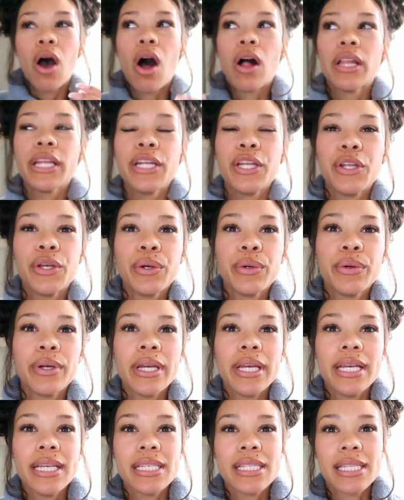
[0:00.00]
All I knew
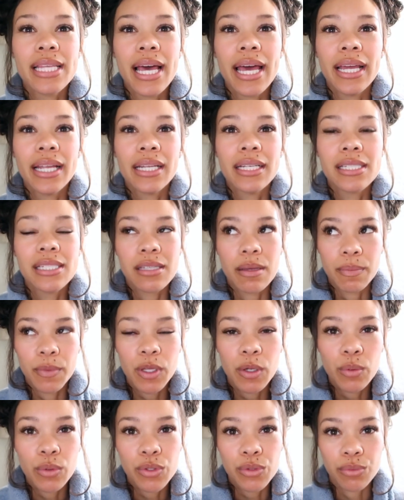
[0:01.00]
is that
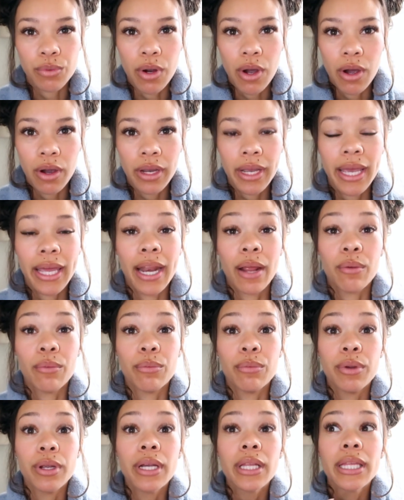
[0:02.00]
something was wrong, and I
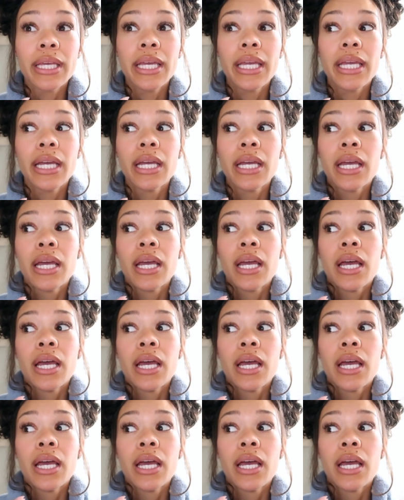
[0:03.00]
really